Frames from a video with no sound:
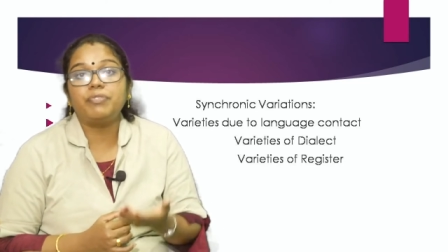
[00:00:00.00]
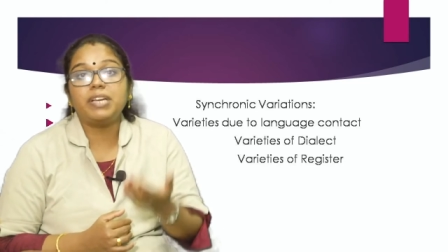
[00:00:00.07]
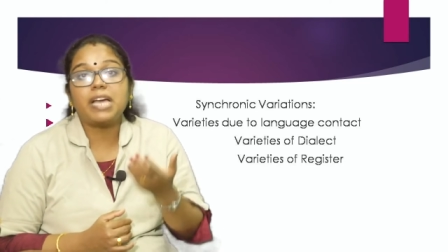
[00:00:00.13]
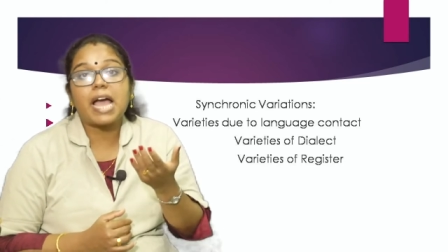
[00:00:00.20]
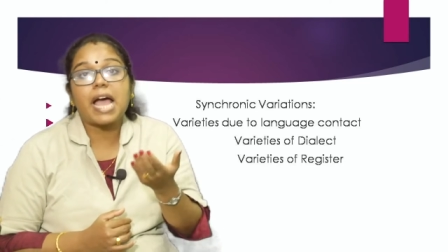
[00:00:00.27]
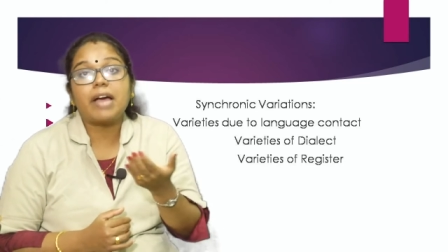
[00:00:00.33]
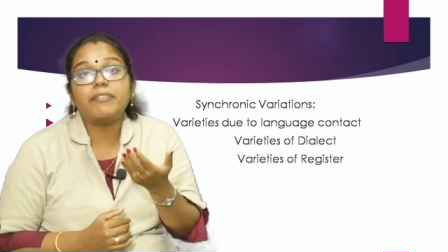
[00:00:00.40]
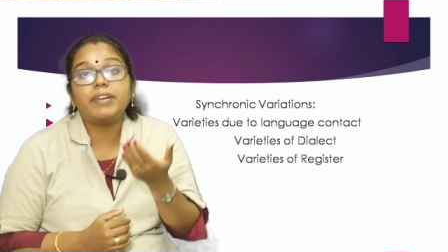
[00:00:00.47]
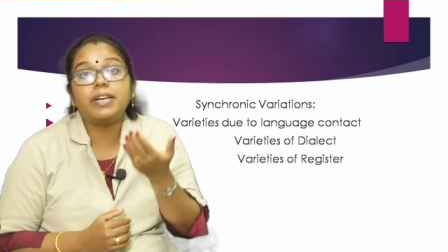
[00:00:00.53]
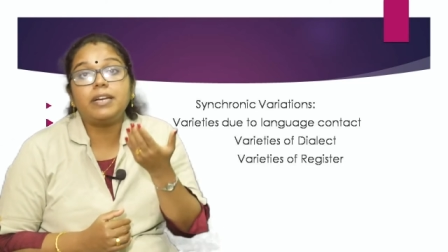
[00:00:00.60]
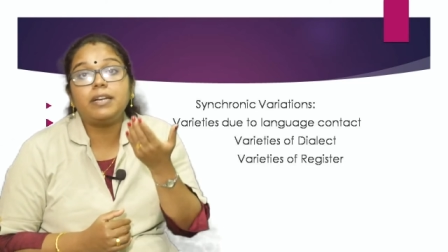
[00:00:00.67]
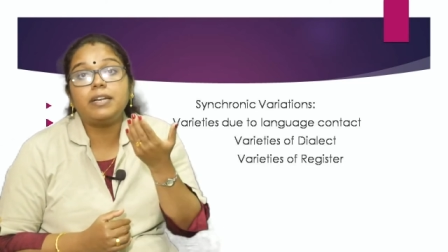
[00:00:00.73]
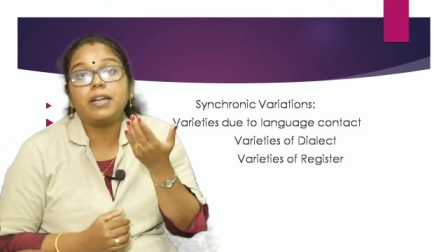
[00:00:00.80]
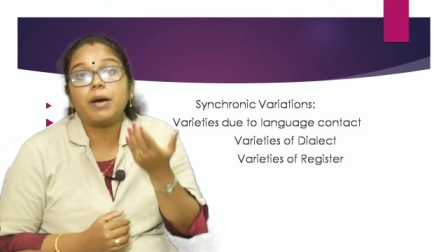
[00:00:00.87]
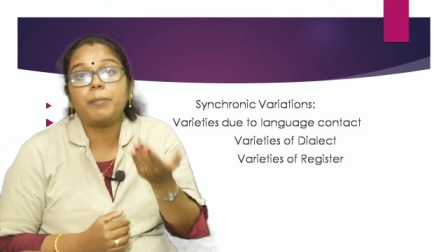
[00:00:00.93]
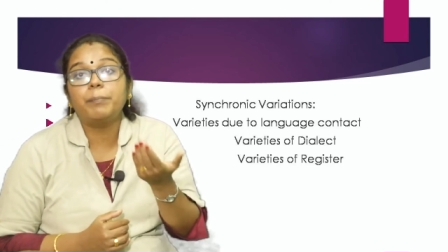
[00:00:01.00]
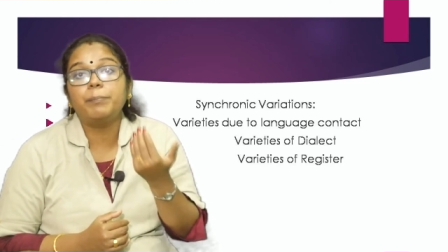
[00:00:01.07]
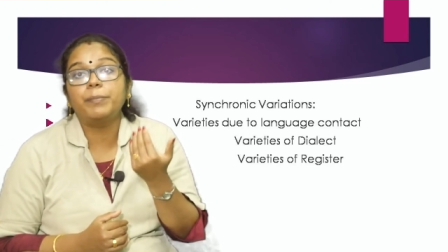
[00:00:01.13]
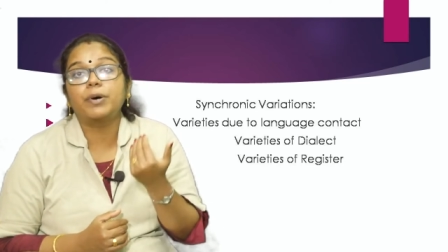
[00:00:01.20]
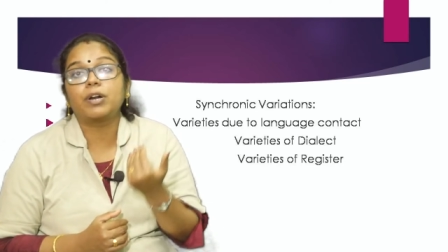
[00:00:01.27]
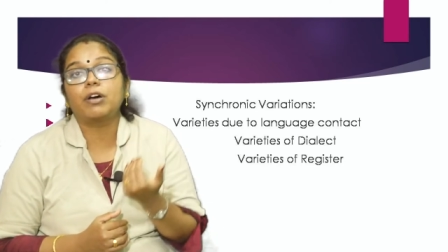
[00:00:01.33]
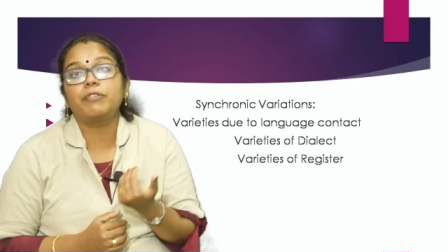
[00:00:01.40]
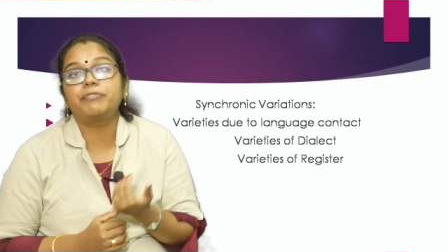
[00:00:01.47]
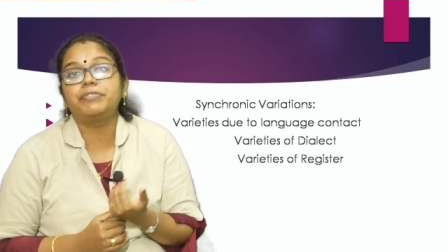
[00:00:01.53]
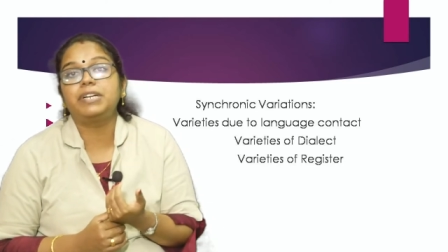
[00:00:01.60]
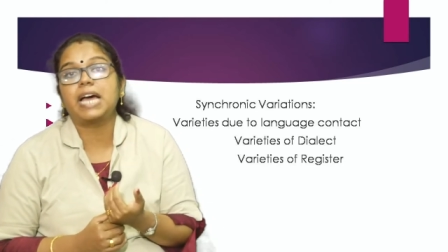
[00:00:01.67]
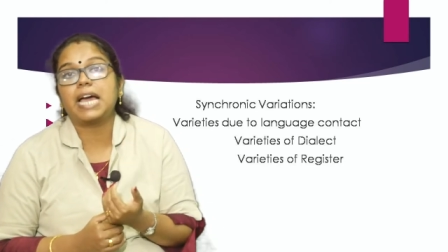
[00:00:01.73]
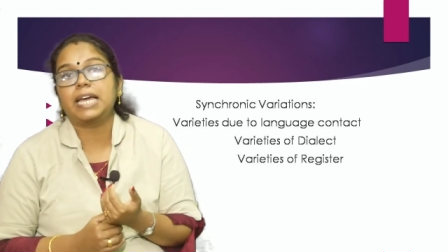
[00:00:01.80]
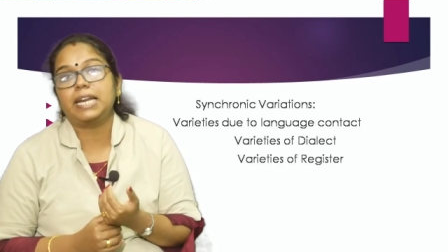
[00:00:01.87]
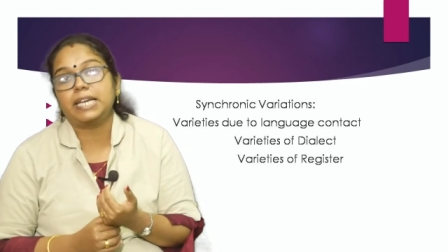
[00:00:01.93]
we have a number of
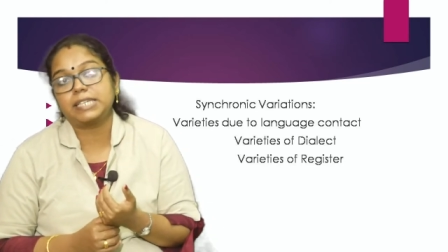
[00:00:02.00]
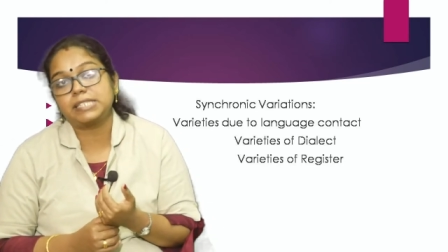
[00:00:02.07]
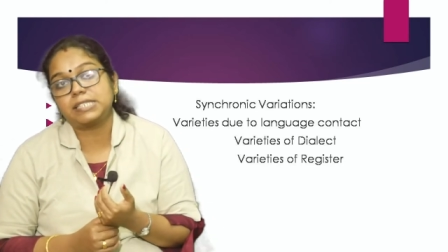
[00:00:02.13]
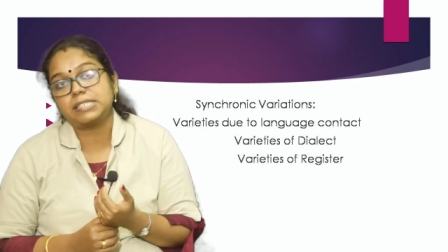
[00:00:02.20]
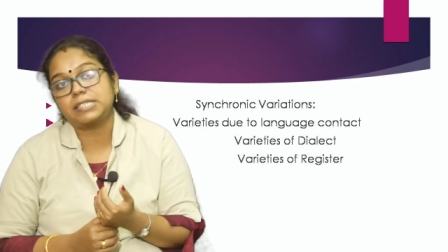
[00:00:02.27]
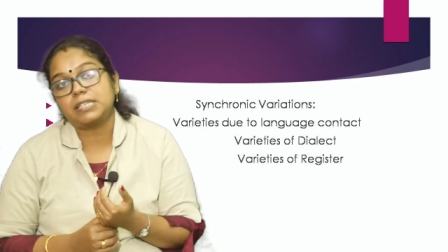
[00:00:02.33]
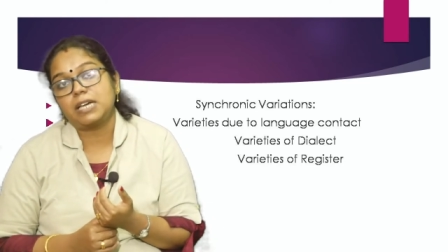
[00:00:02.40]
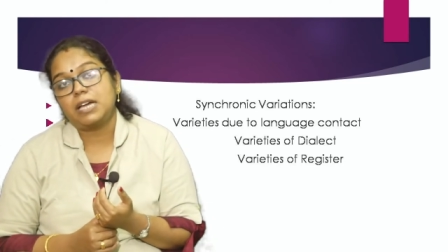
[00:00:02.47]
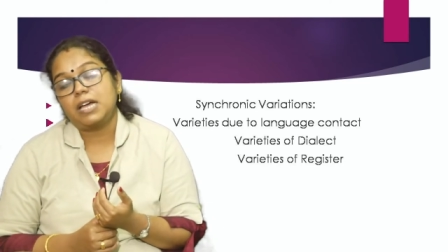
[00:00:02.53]
dialects.